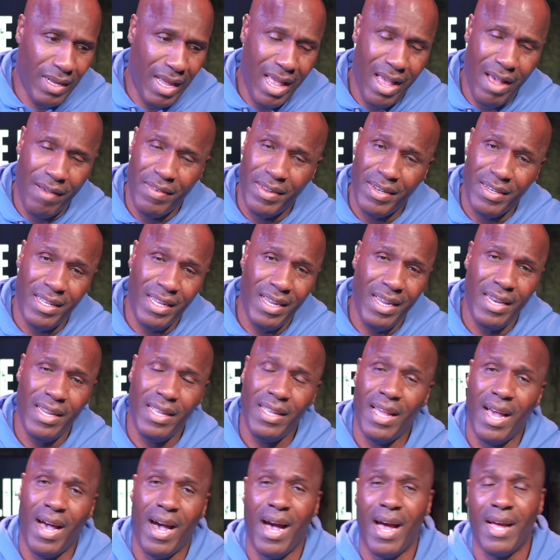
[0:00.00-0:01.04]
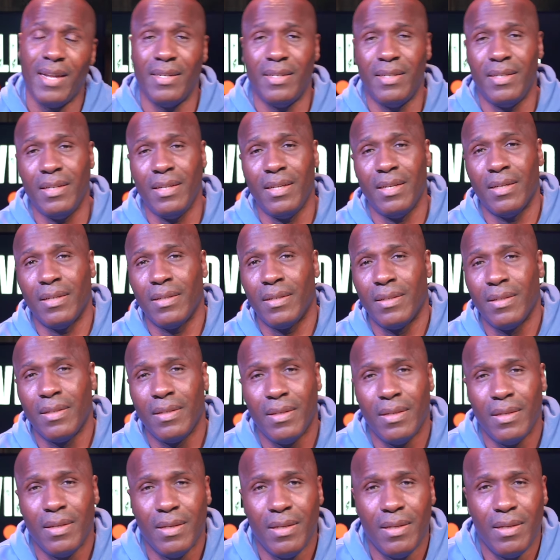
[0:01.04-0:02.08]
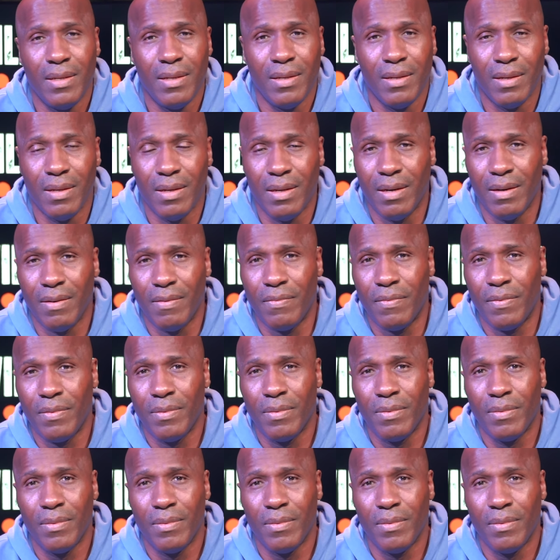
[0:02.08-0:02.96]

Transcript: having any idea of